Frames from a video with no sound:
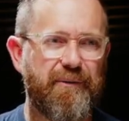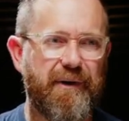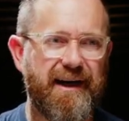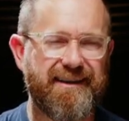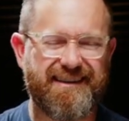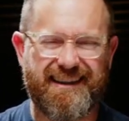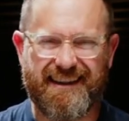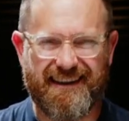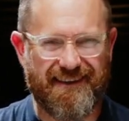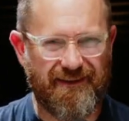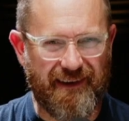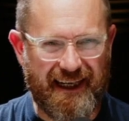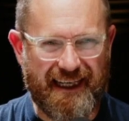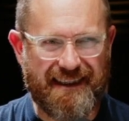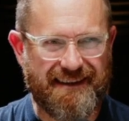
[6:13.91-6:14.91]
Why
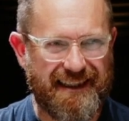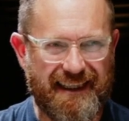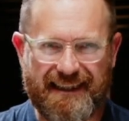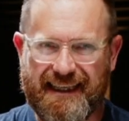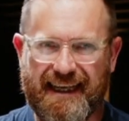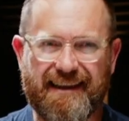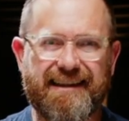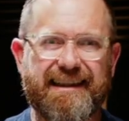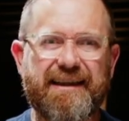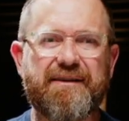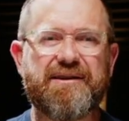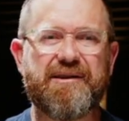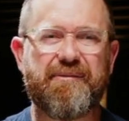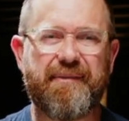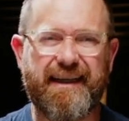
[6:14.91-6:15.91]
isn't it that clear
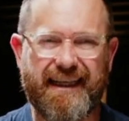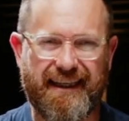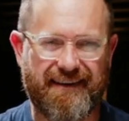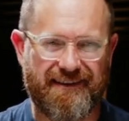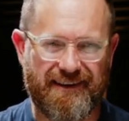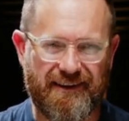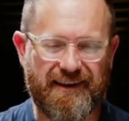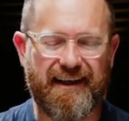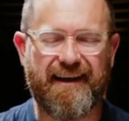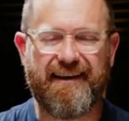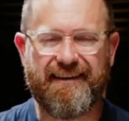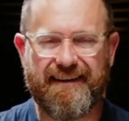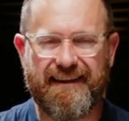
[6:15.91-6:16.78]
to me? Okay.